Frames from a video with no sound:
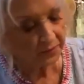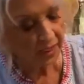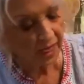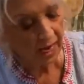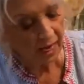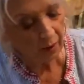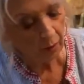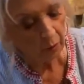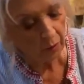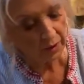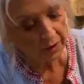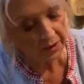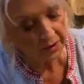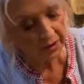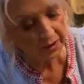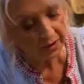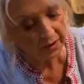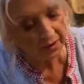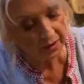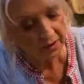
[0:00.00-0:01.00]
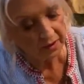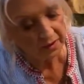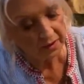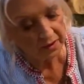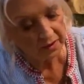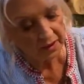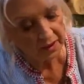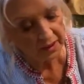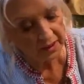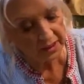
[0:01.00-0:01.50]
I would,
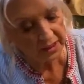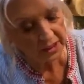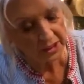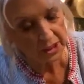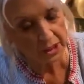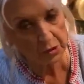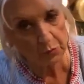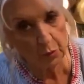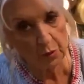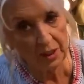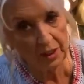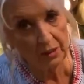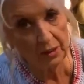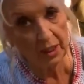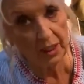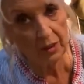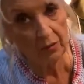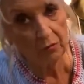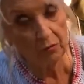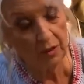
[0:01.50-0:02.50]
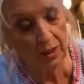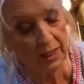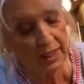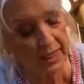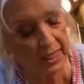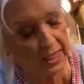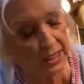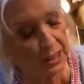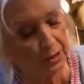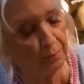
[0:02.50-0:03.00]
and this is when it really
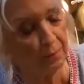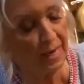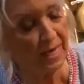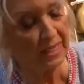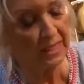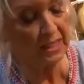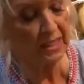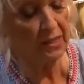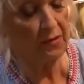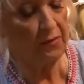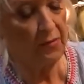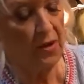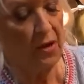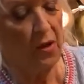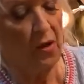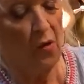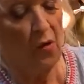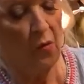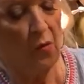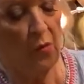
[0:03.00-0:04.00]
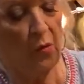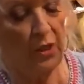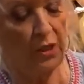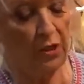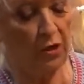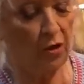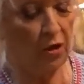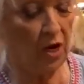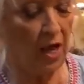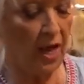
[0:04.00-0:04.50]
gets messy,
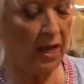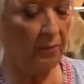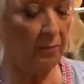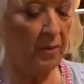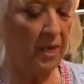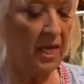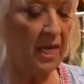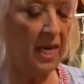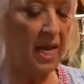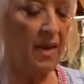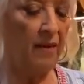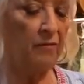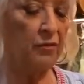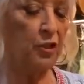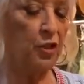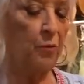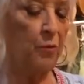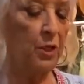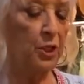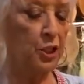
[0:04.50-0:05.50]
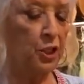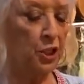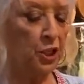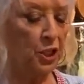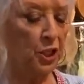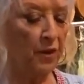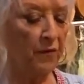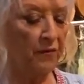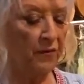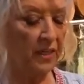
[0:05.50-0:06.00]
when you're like me and have so much
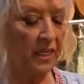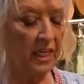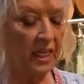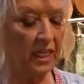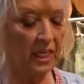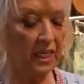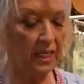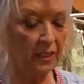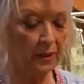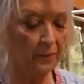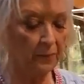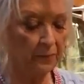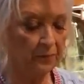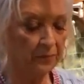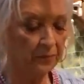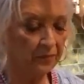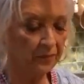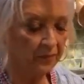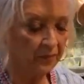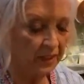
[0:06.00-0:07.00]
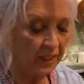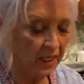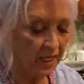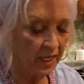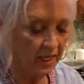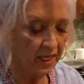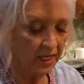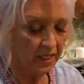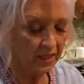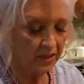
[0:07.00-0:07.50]
stuffing in it.
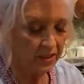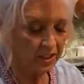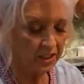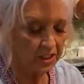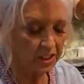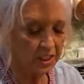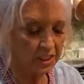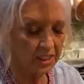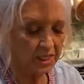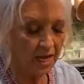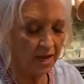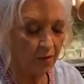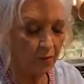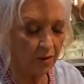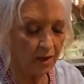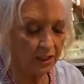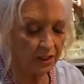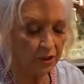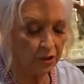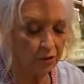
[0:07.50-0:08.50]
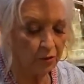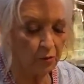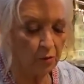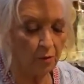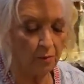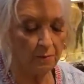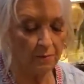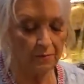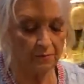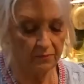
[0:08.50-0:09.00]
This is how I do
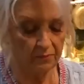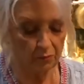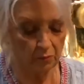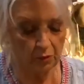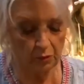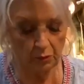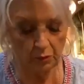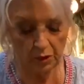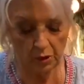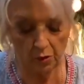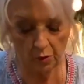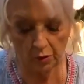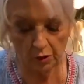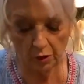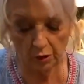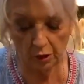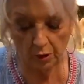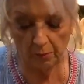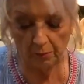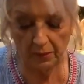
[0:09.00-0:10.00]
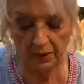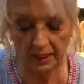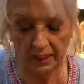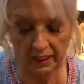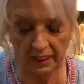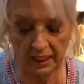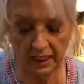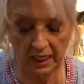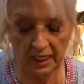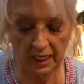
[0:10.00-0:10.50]
them when we're going on a
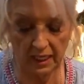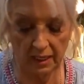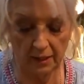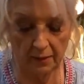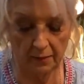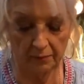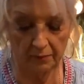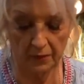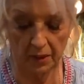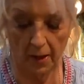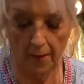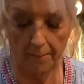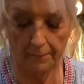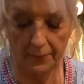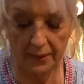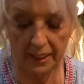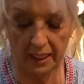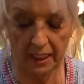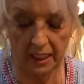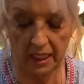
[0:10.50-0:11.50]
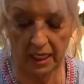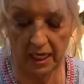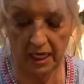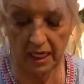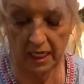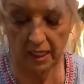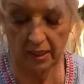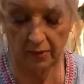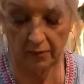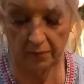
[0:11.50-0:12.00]
picnic, a picnic.